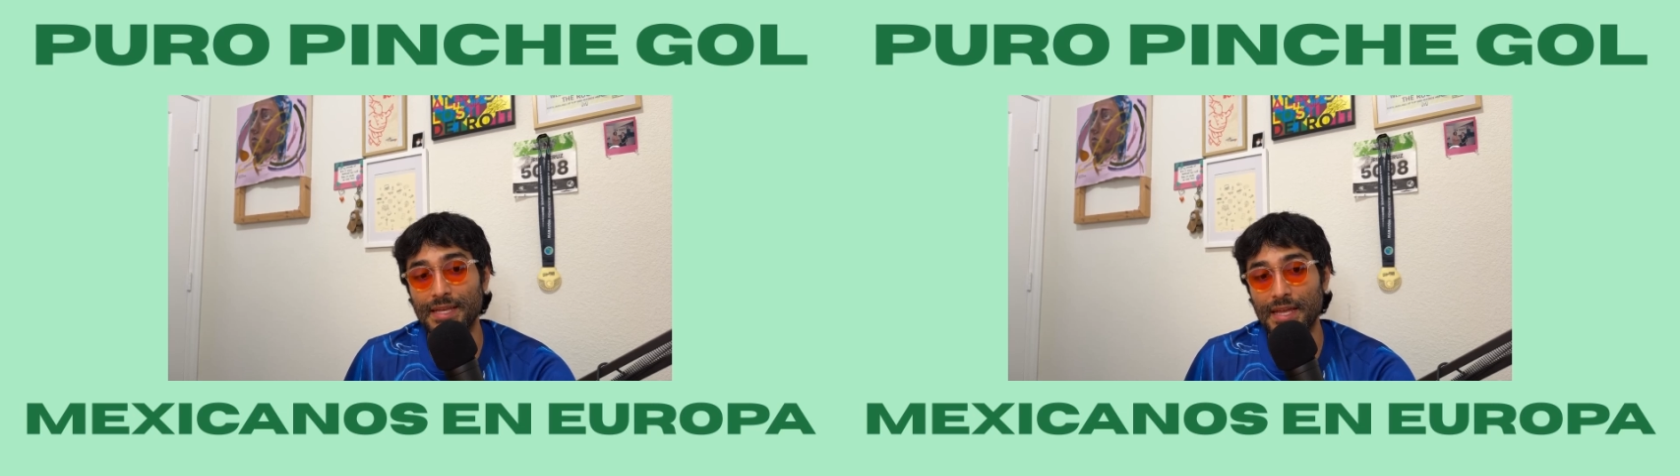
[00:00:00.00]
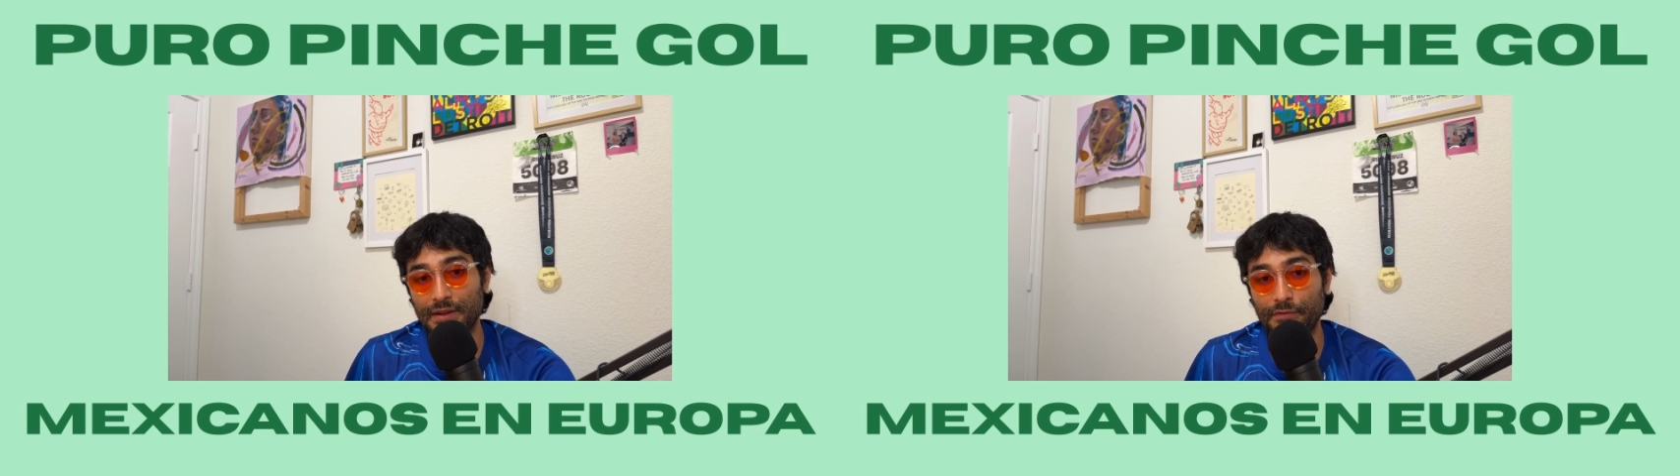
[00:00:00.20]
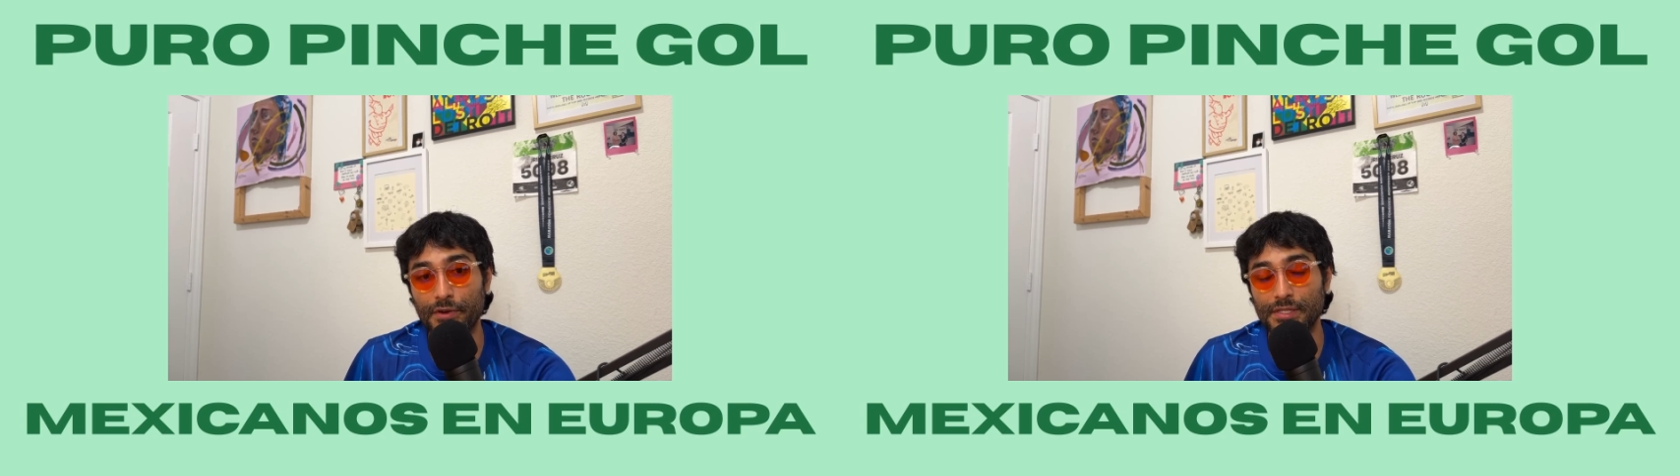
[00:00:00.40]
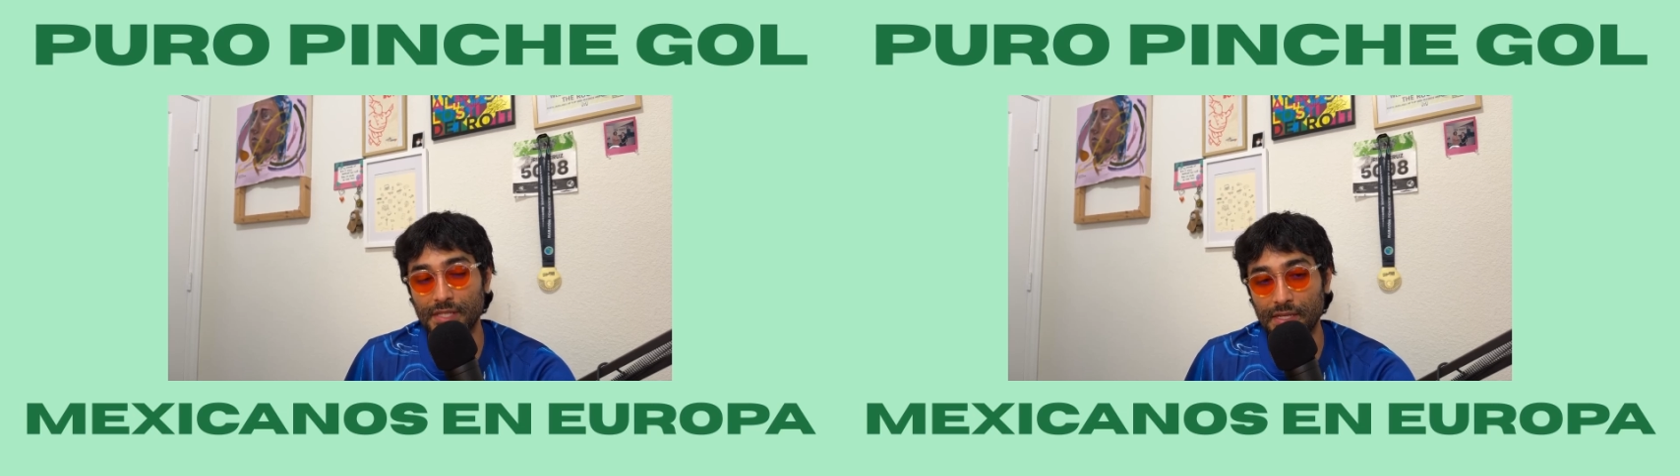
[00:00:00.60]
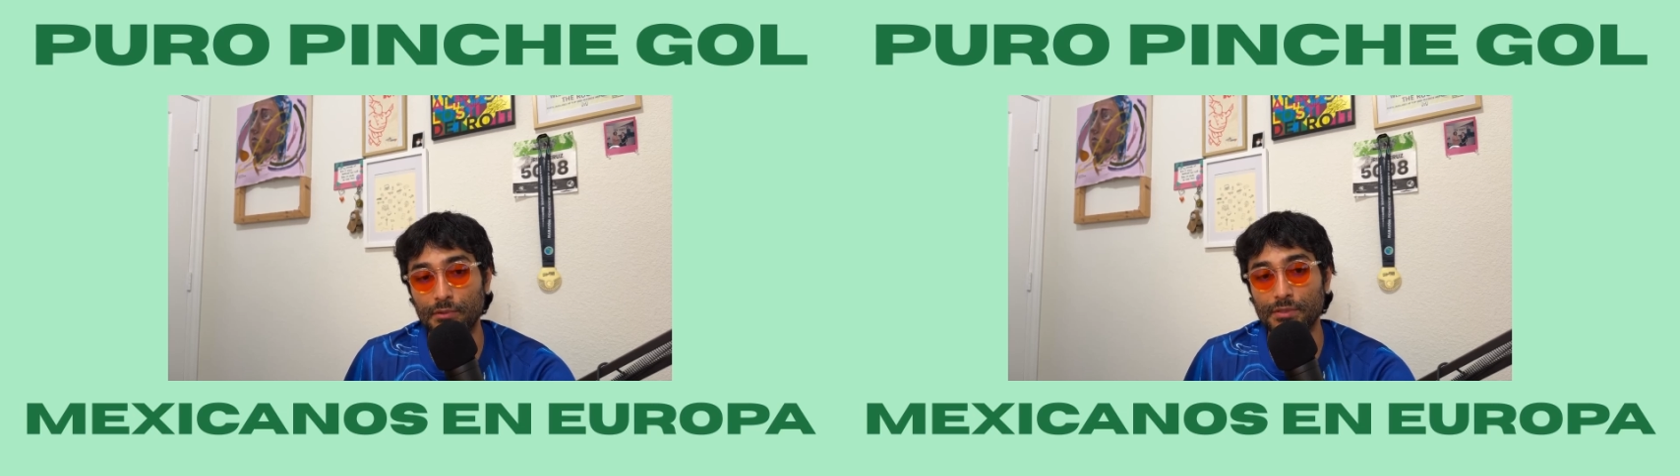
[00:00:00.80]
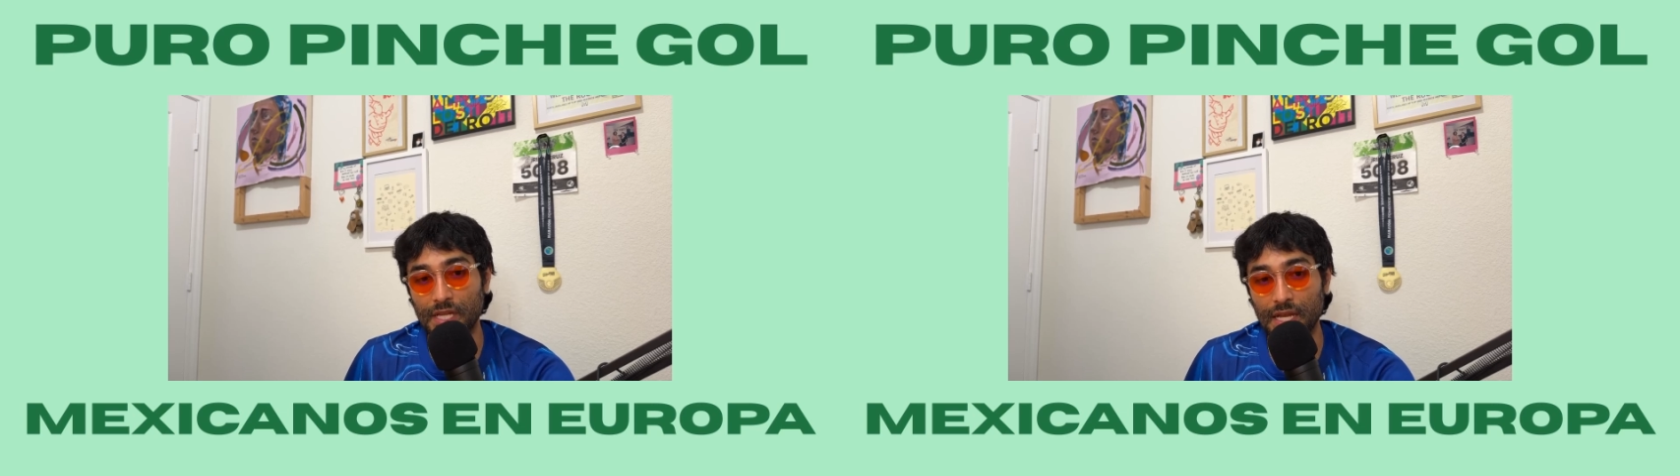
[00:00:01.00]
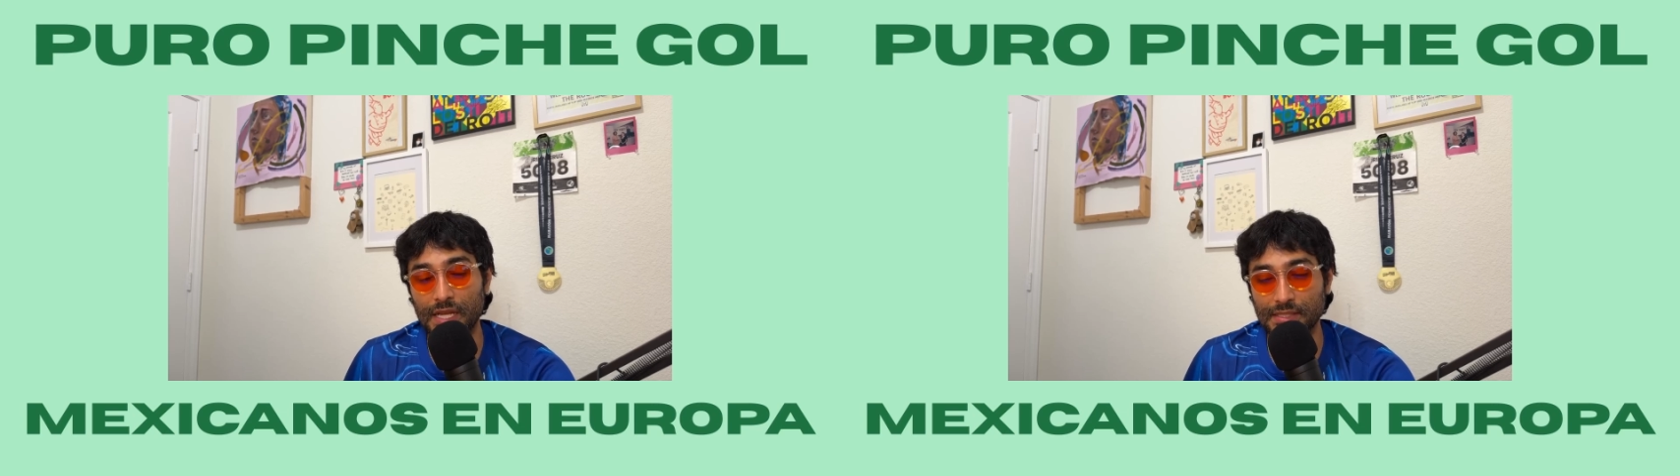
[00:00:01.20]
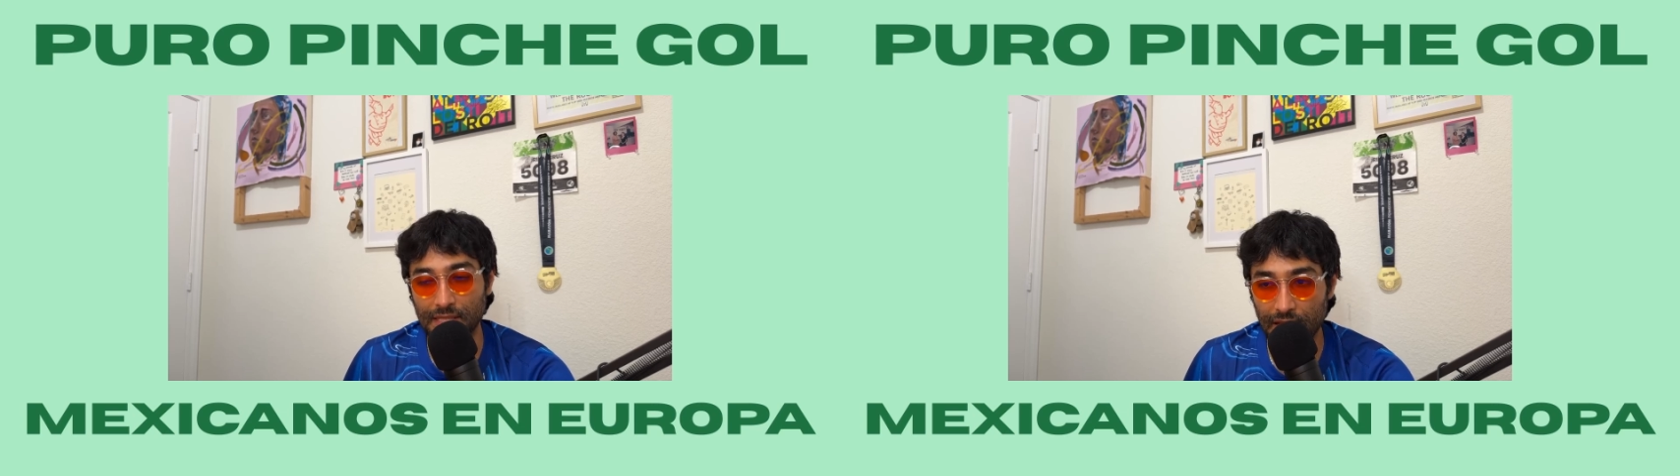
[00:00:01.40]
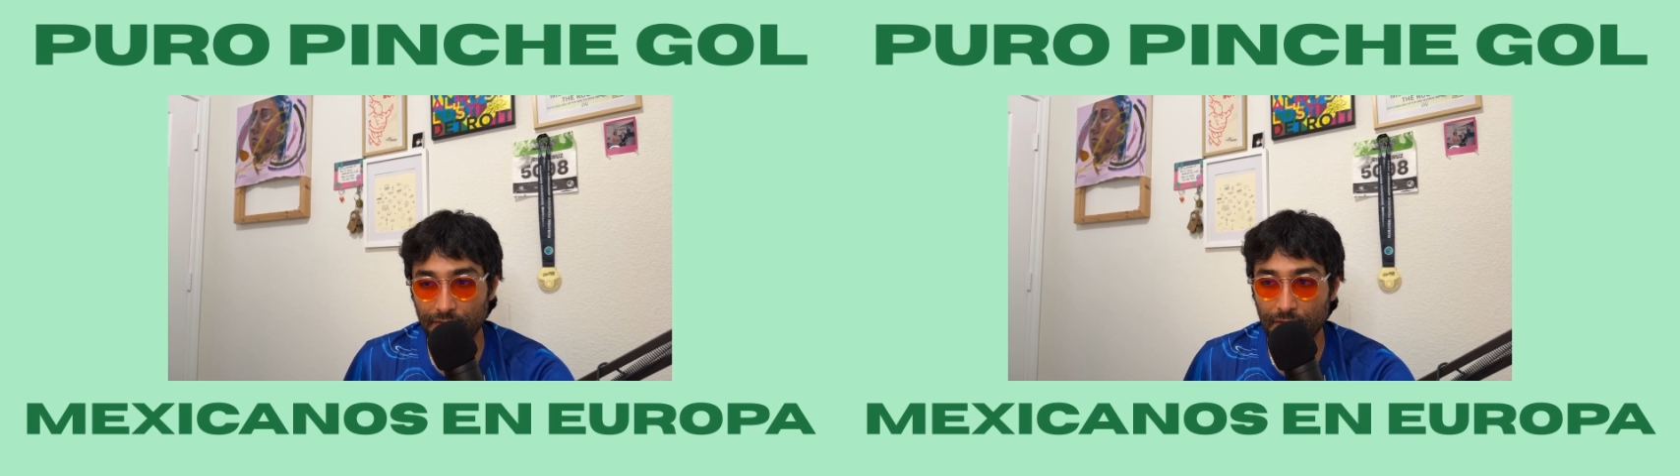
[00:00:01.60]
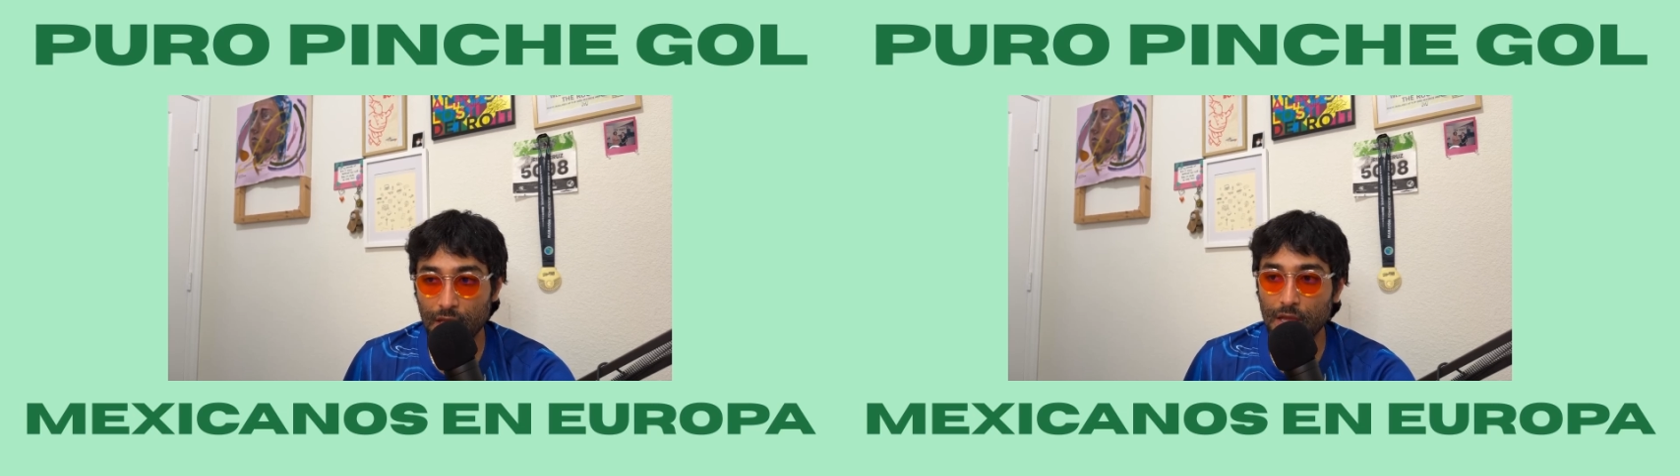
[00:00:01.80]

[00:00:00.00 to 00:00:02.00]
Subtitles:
every single thing in his life